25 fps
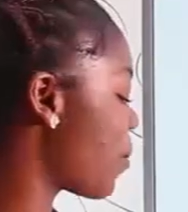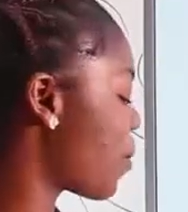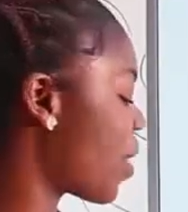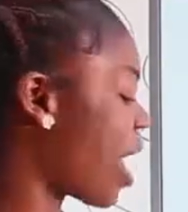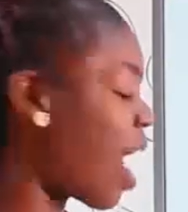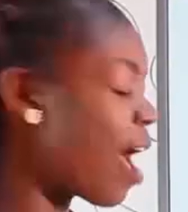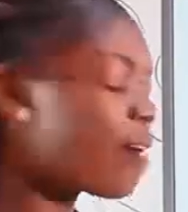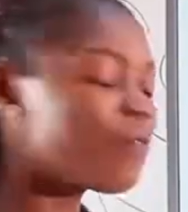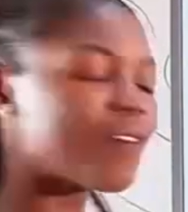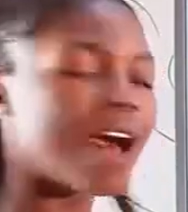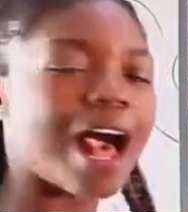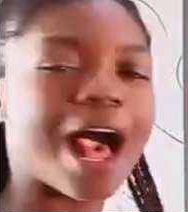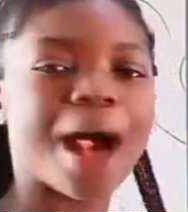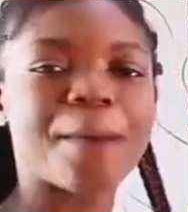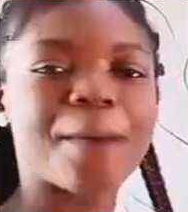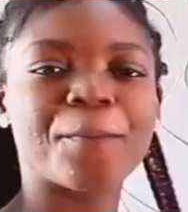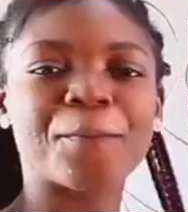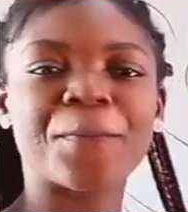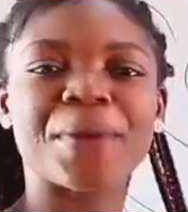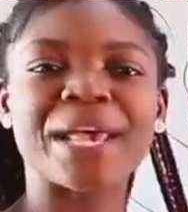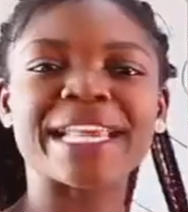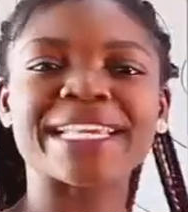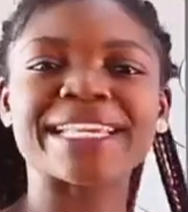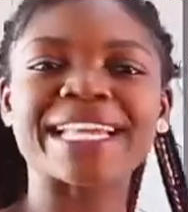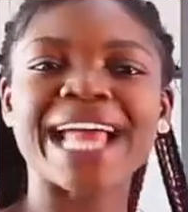We have our
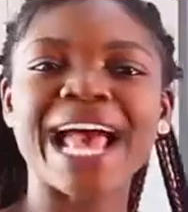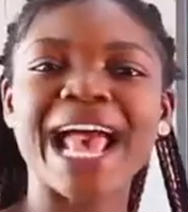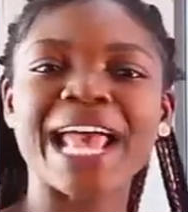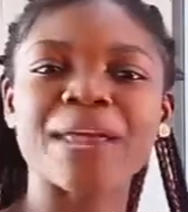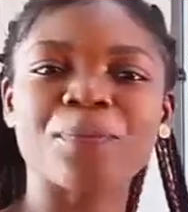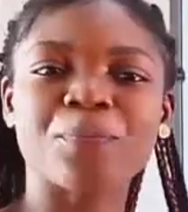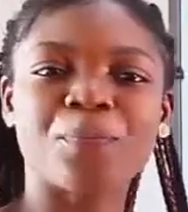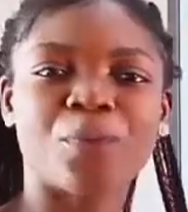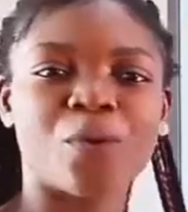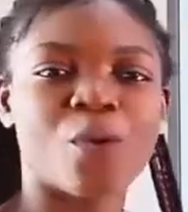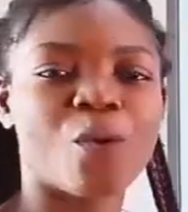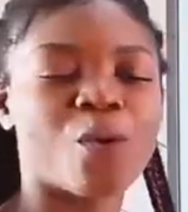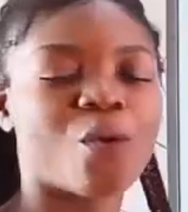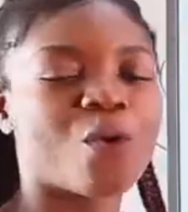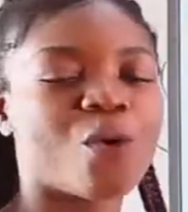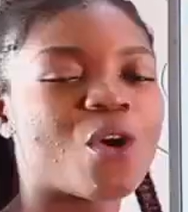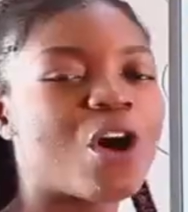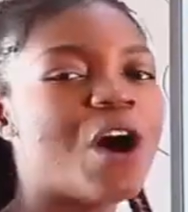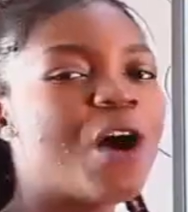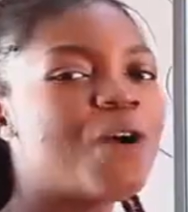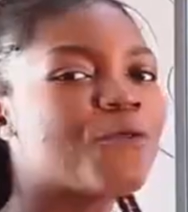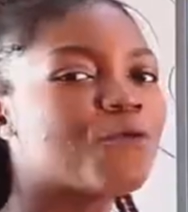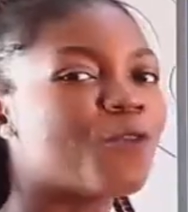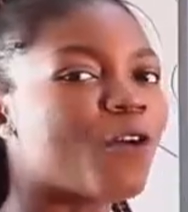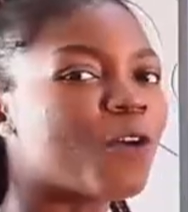pineapple
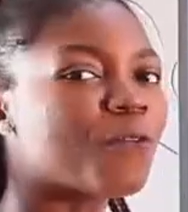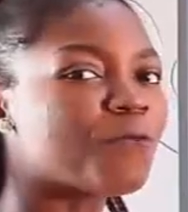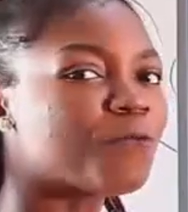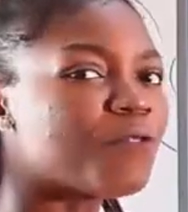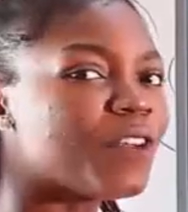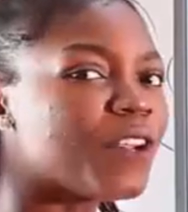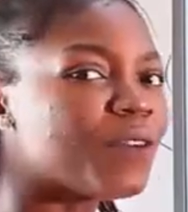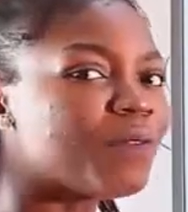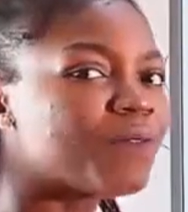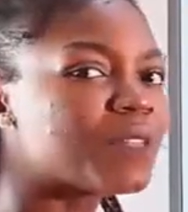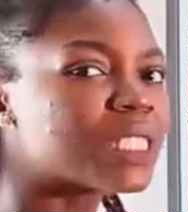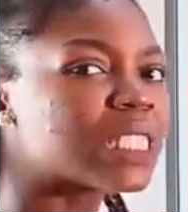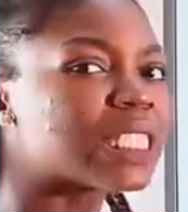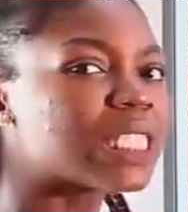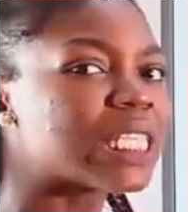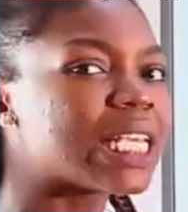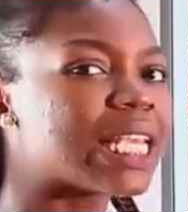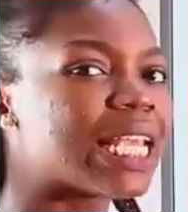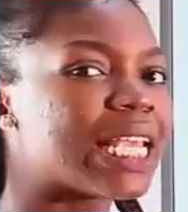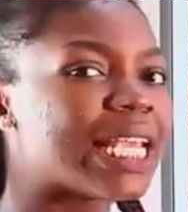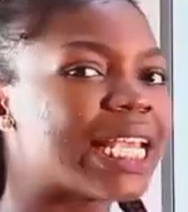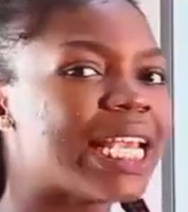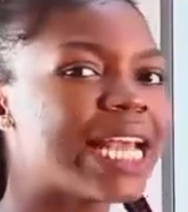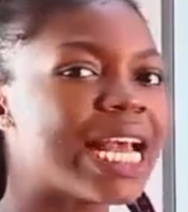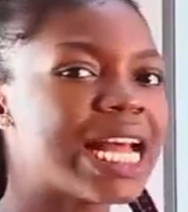for
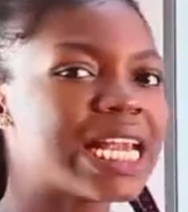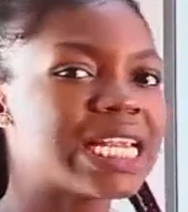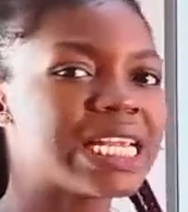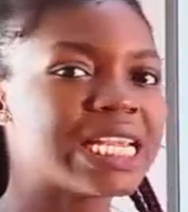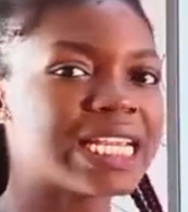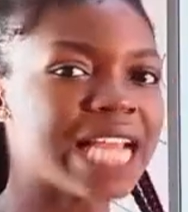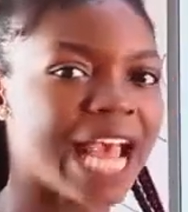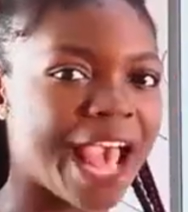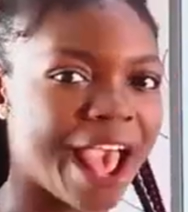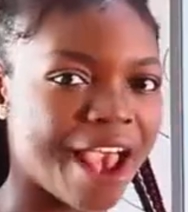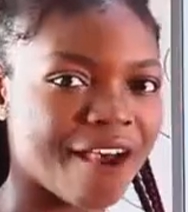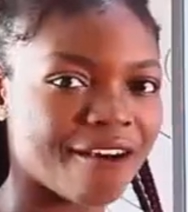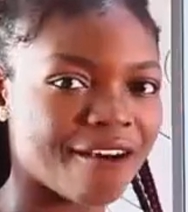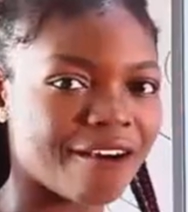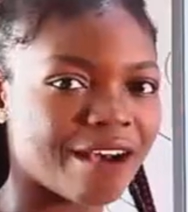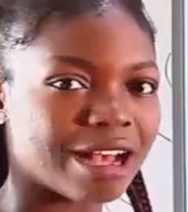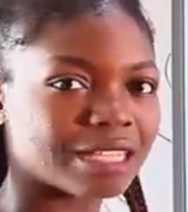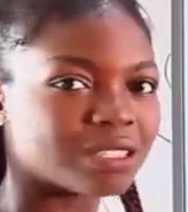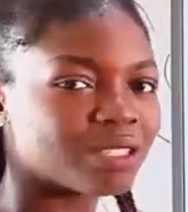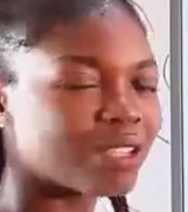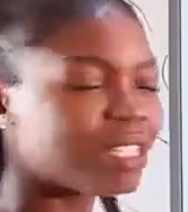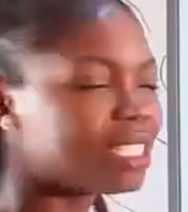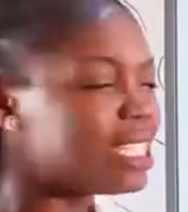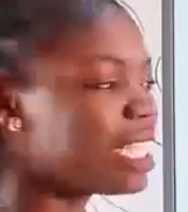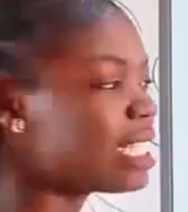50 naira.
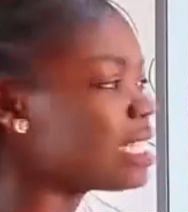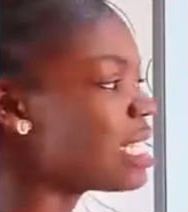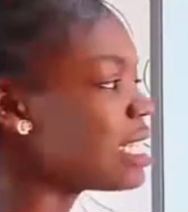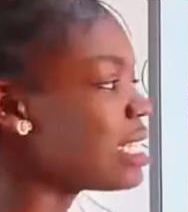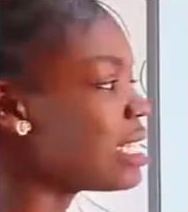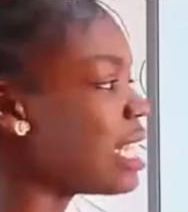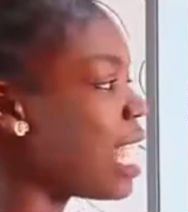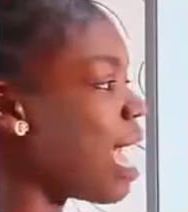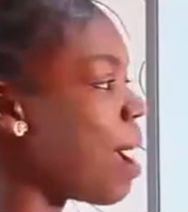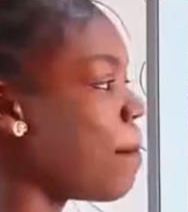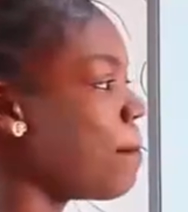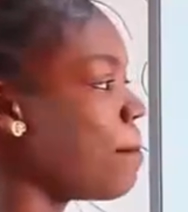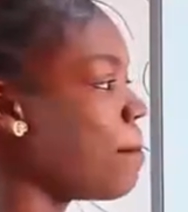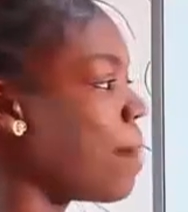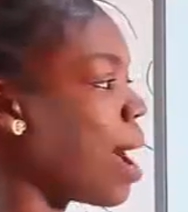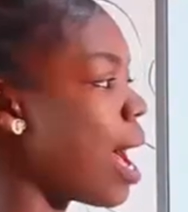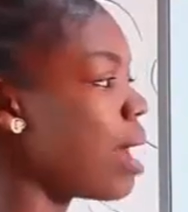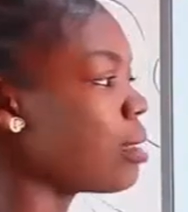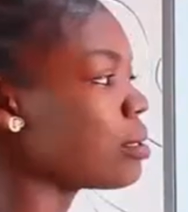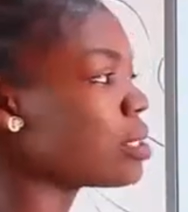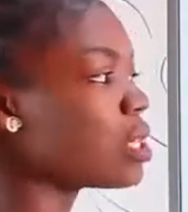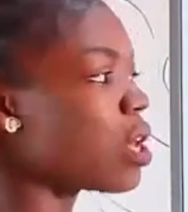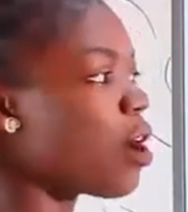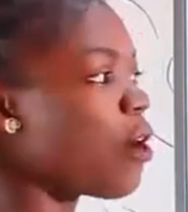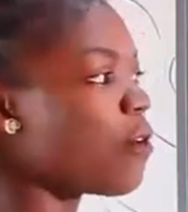So this is the
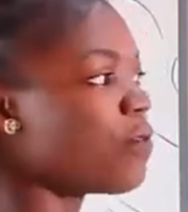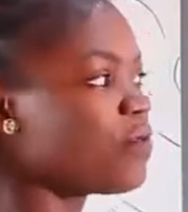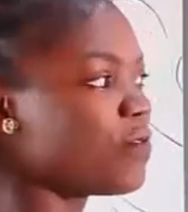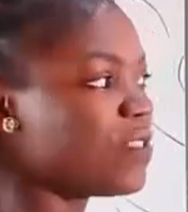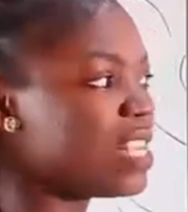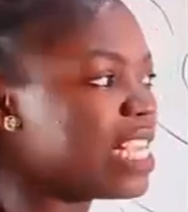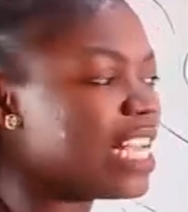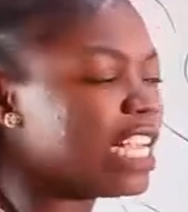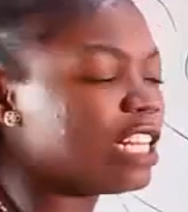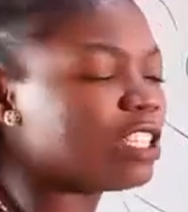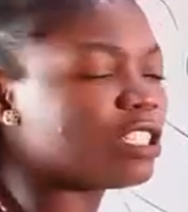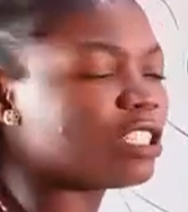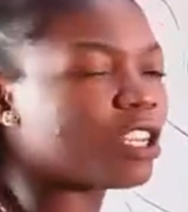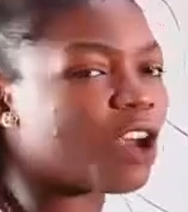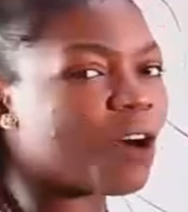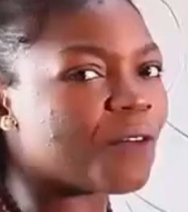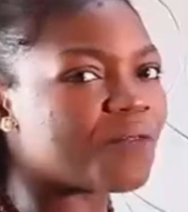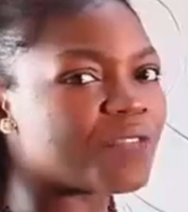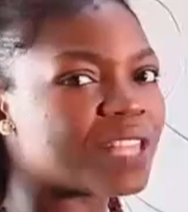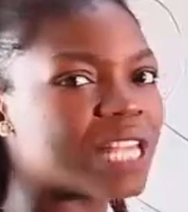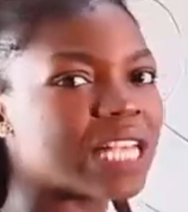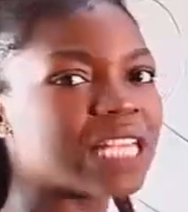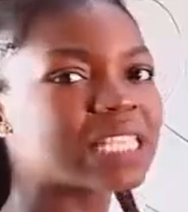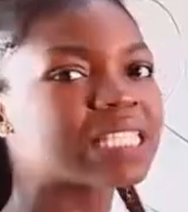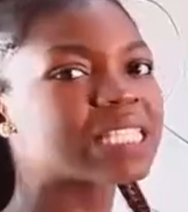amount of each of
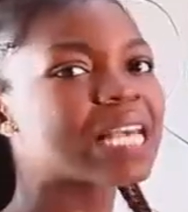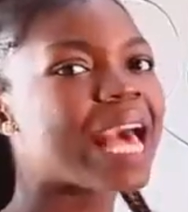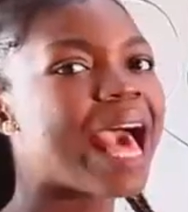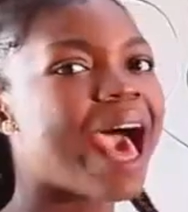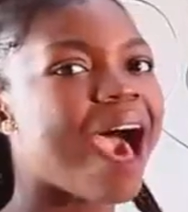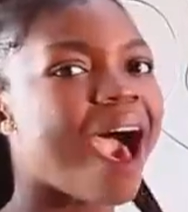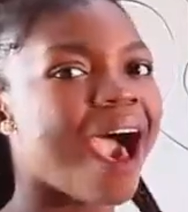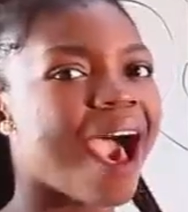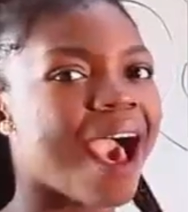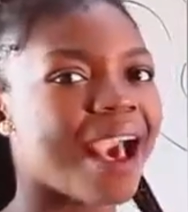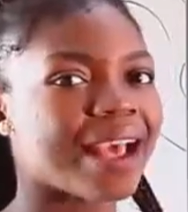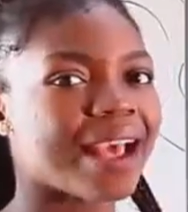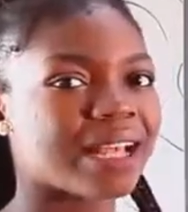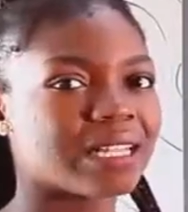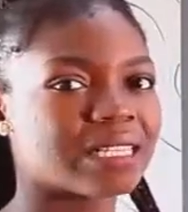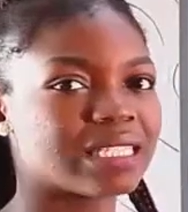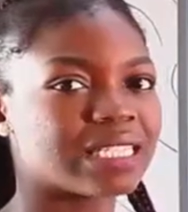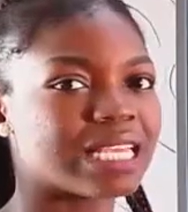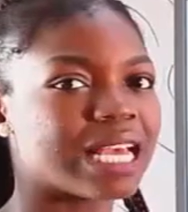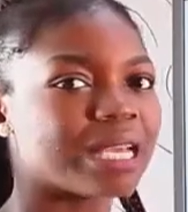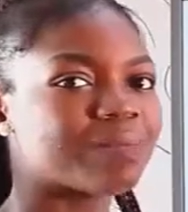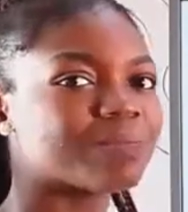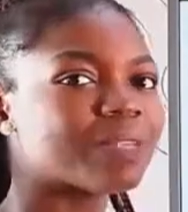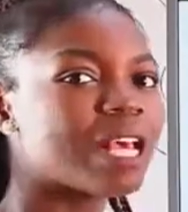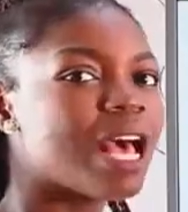these
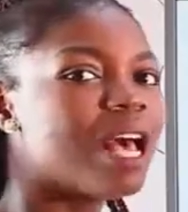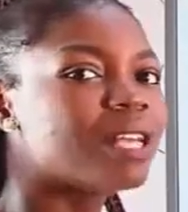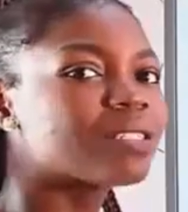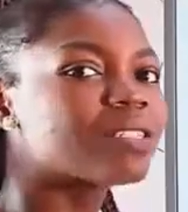items.